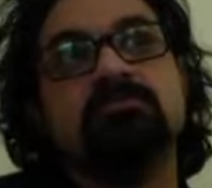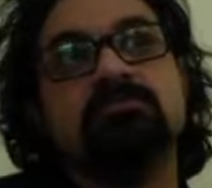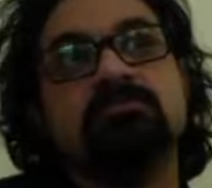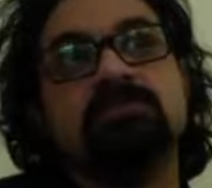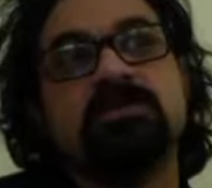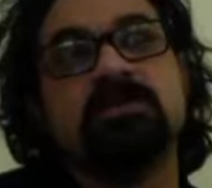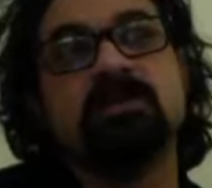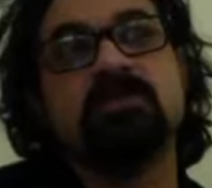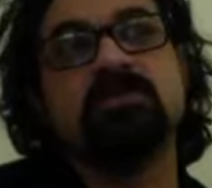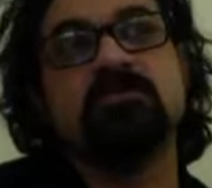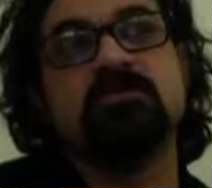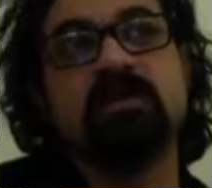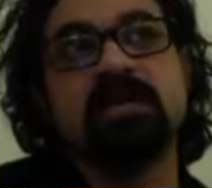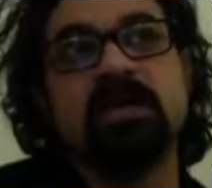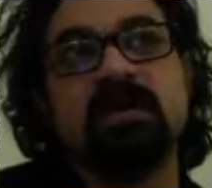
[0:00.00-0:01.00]
start to
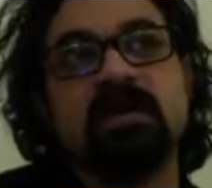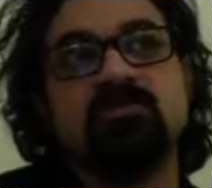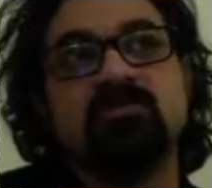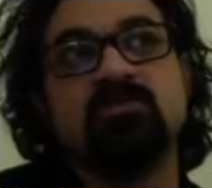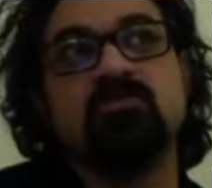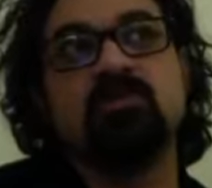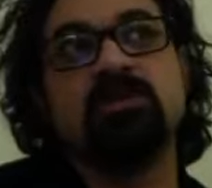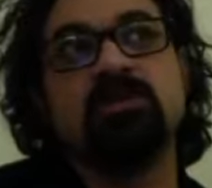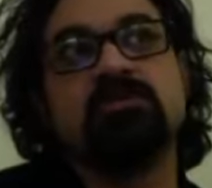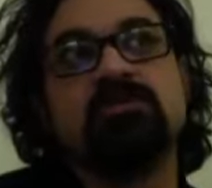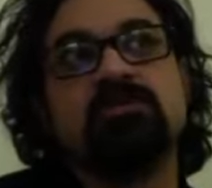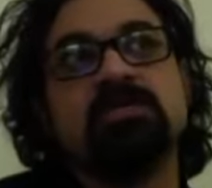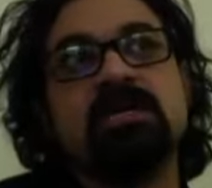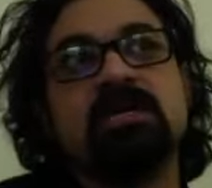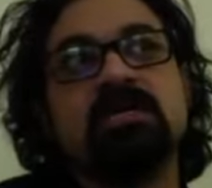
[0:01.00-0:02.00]
play out on the world
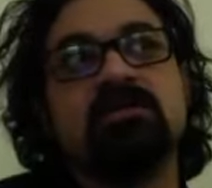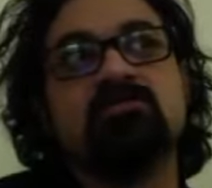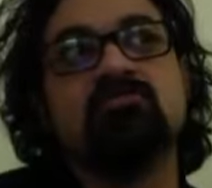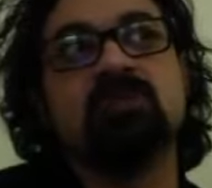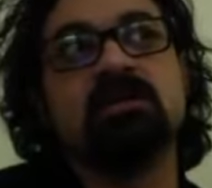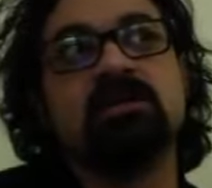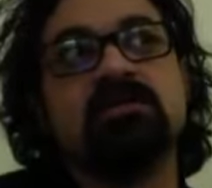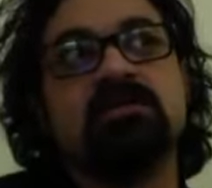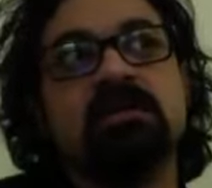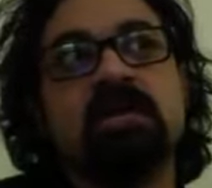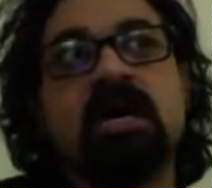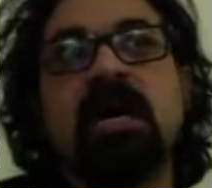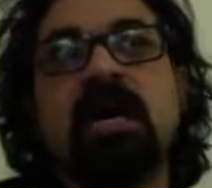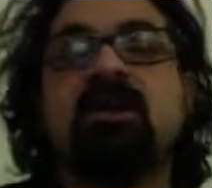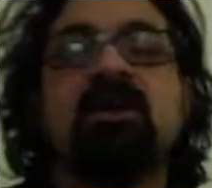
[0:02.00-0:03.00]
stage right
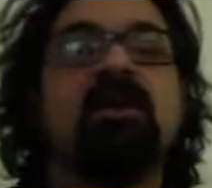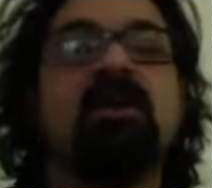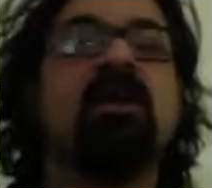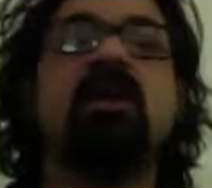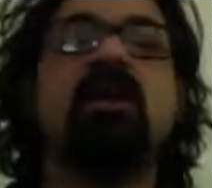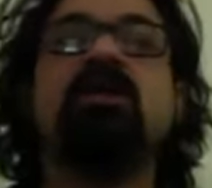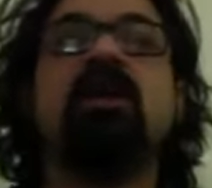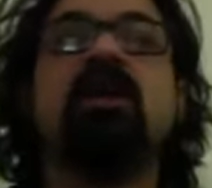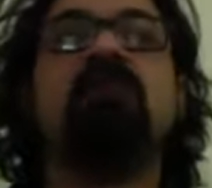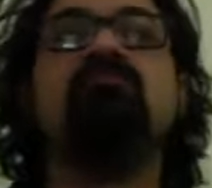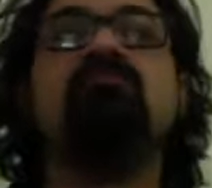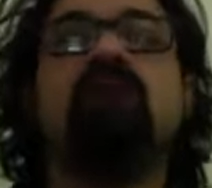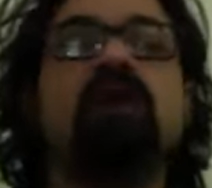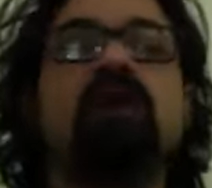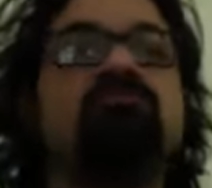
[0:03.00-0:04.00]
and and i, I
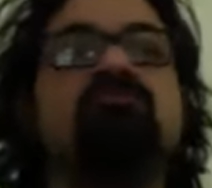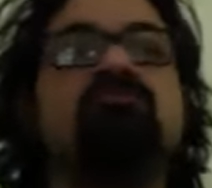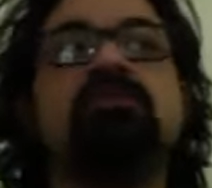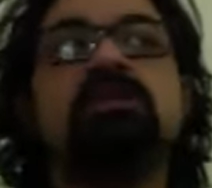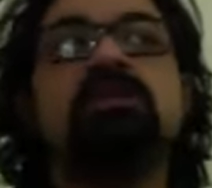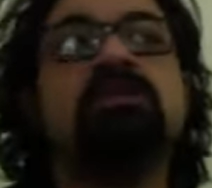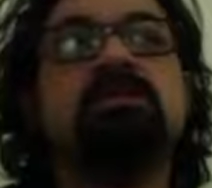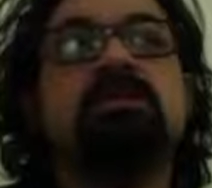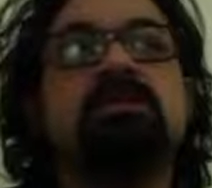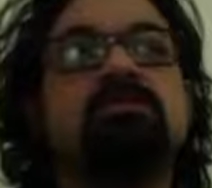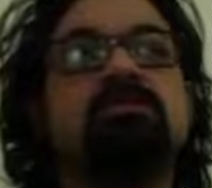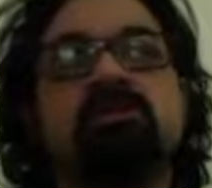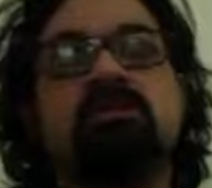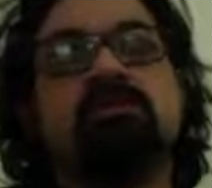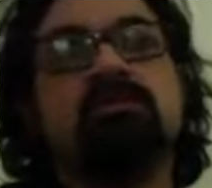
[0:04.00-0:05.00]
i'm really
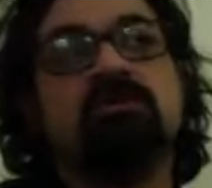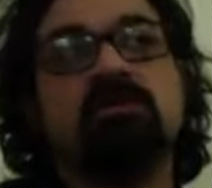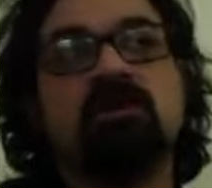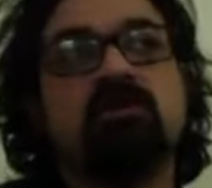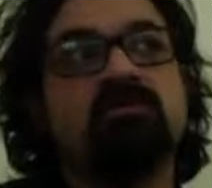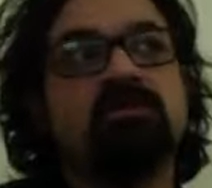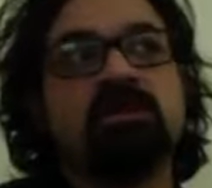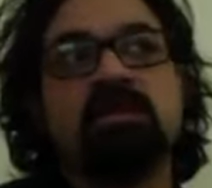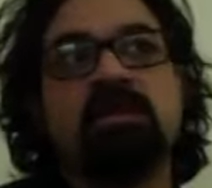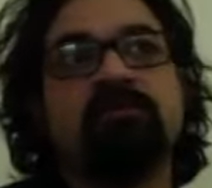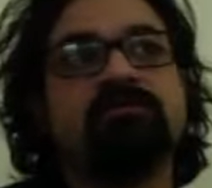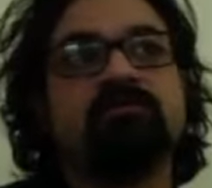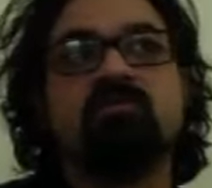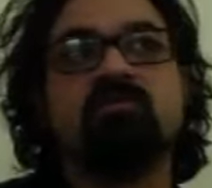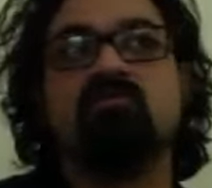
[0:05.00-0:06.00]
neither on the
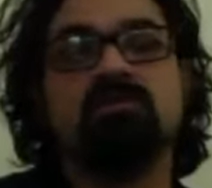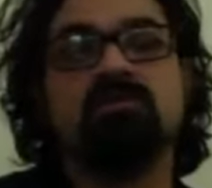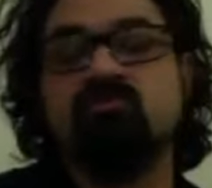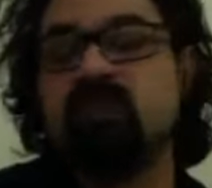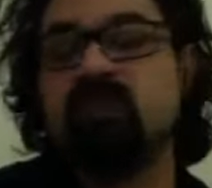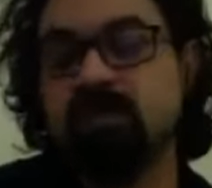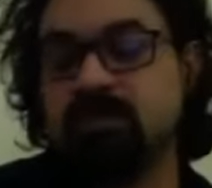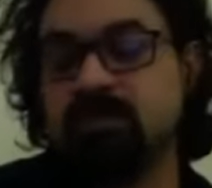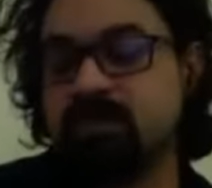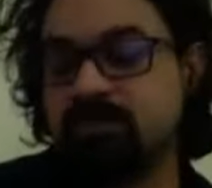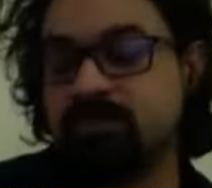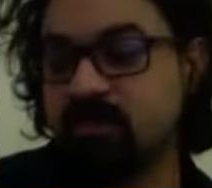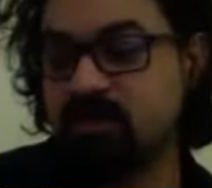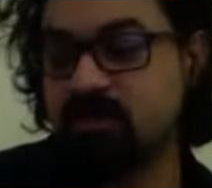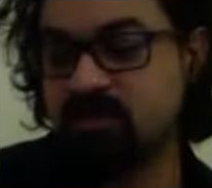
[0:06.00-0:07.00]
left nor on the right i mean
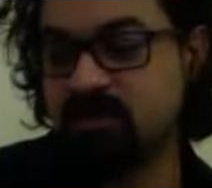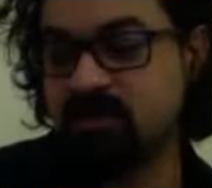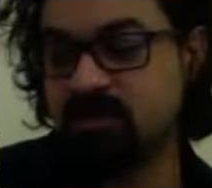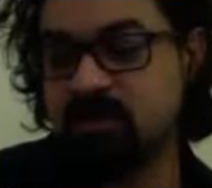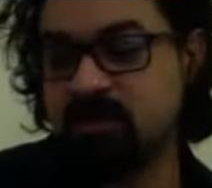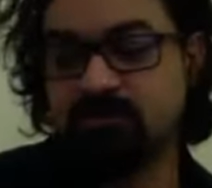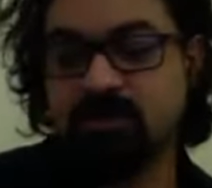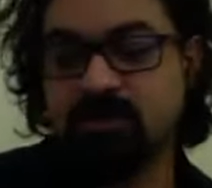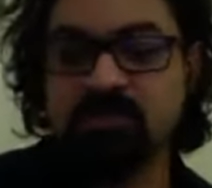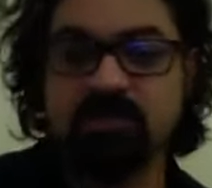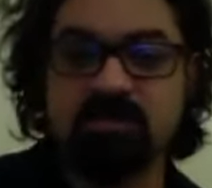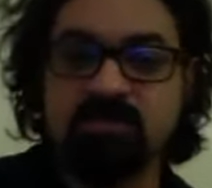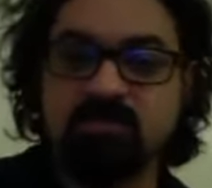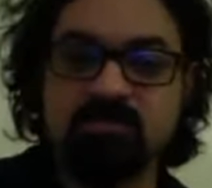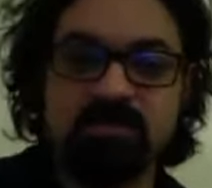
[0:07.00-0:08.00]
i um, i,
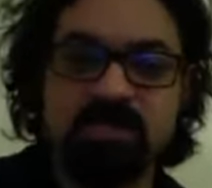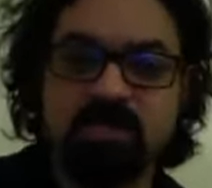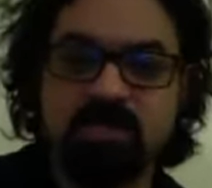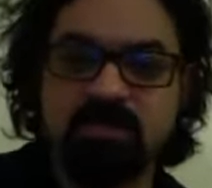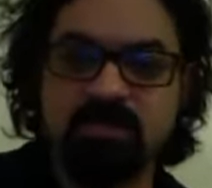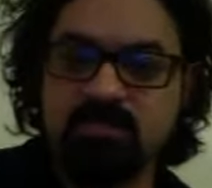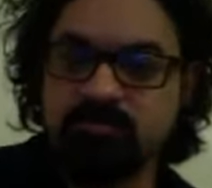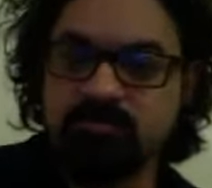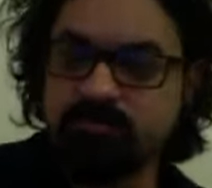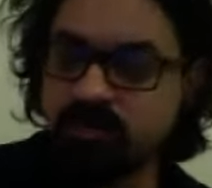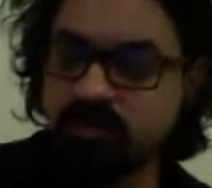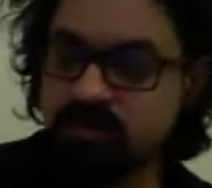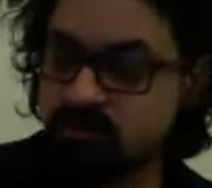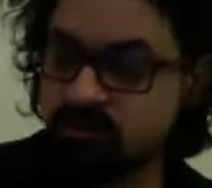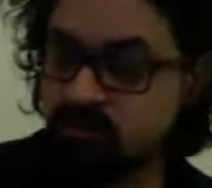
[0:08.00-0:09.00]
I don't take any sort of
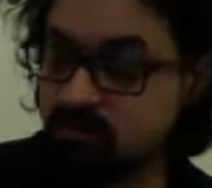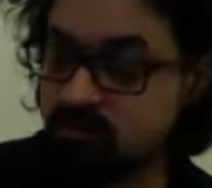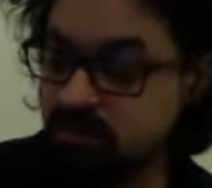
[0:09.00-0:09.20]
political